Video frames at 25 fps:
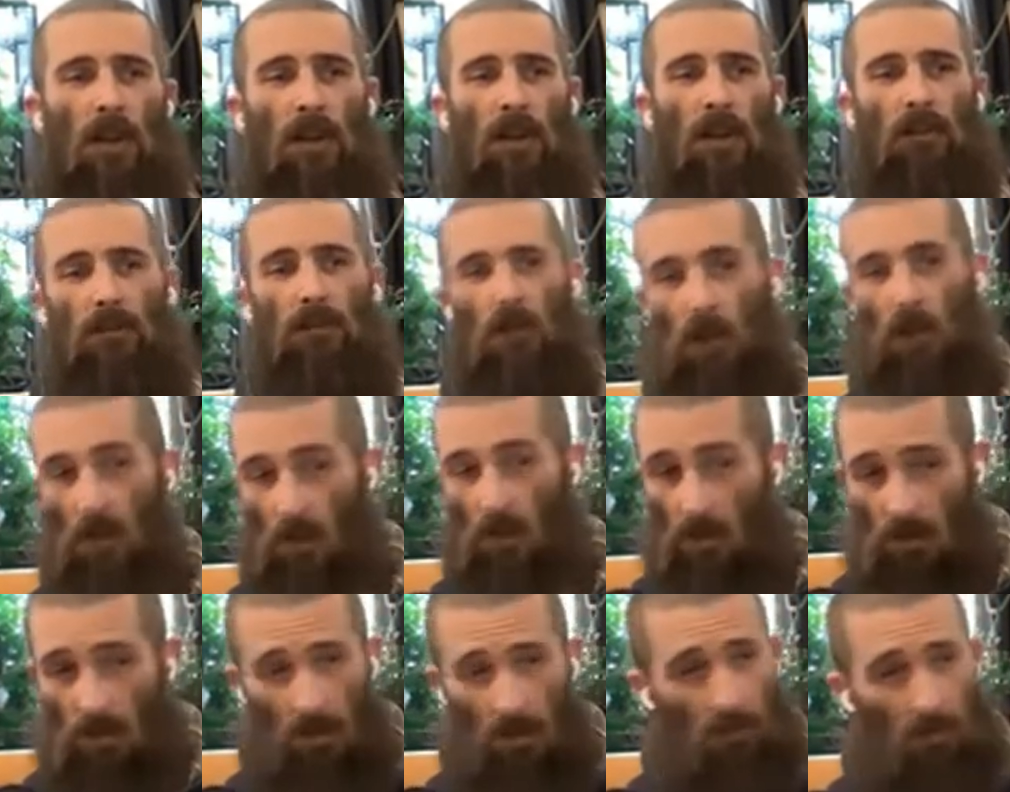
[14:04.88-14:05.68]
I've
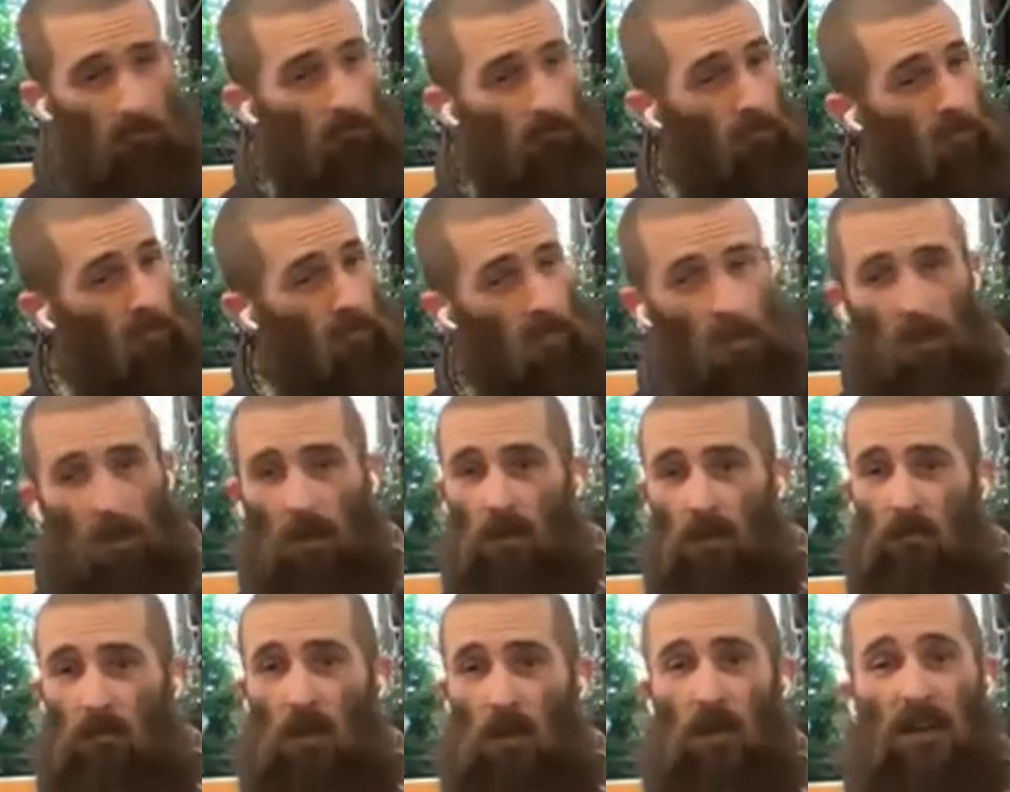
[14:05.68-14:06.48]

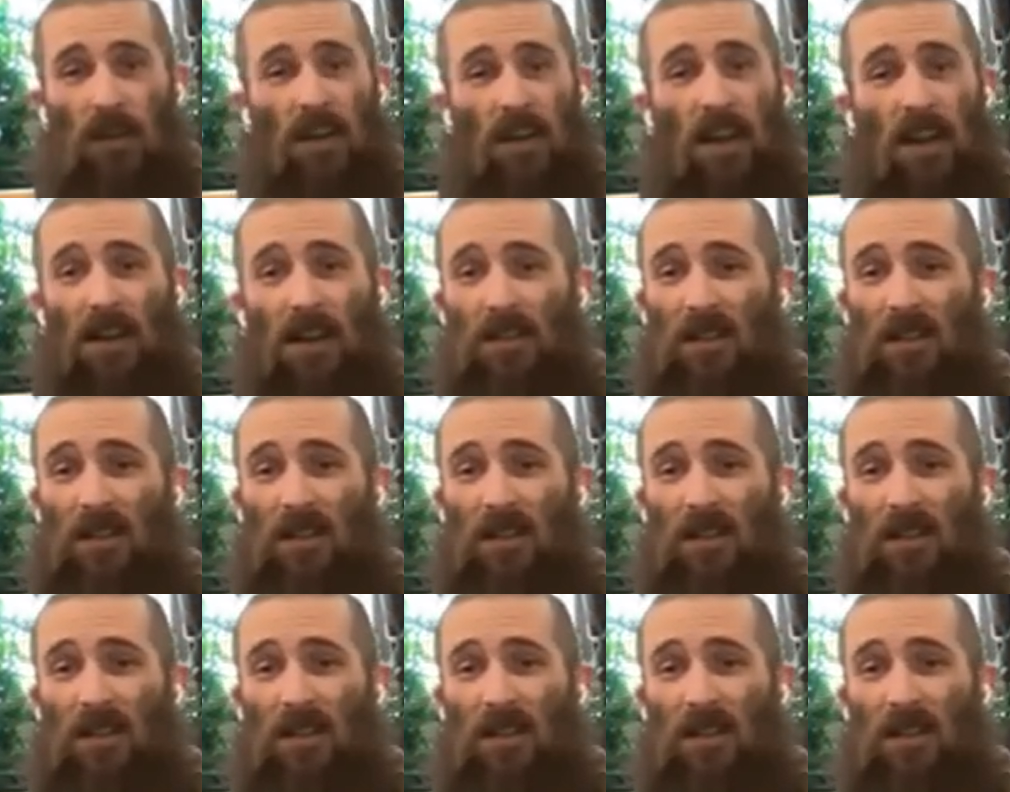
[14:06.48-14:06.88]
put it out